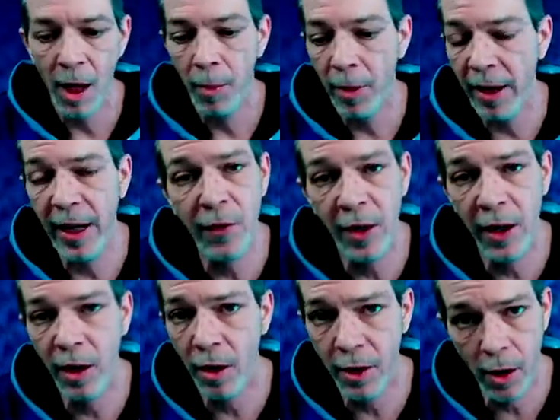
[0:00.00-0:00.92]
But even
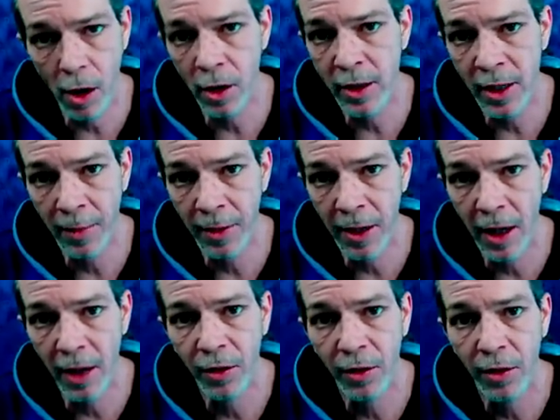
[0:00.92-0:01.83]
in our dark time,
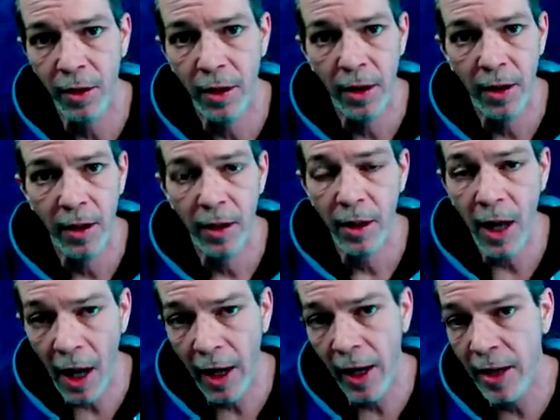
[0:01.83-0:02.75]
guys,
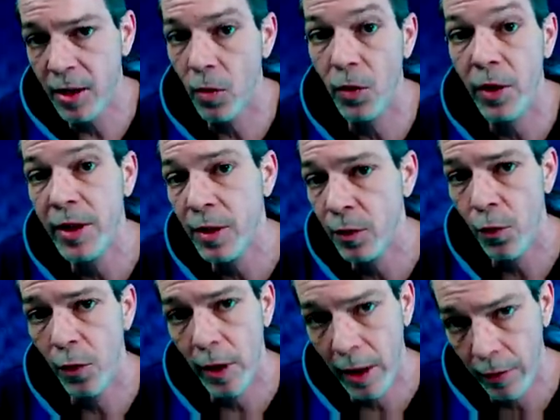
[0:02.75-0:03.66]
God has a reason
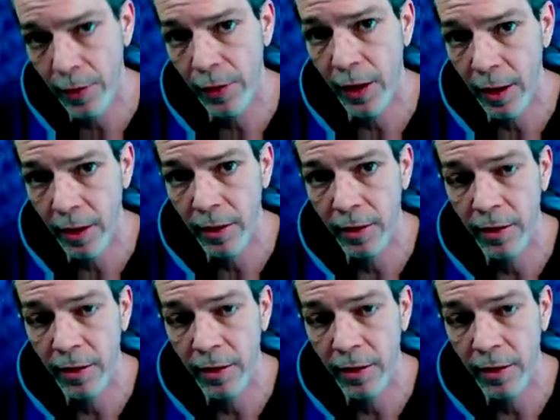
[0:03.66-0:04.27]
for everything.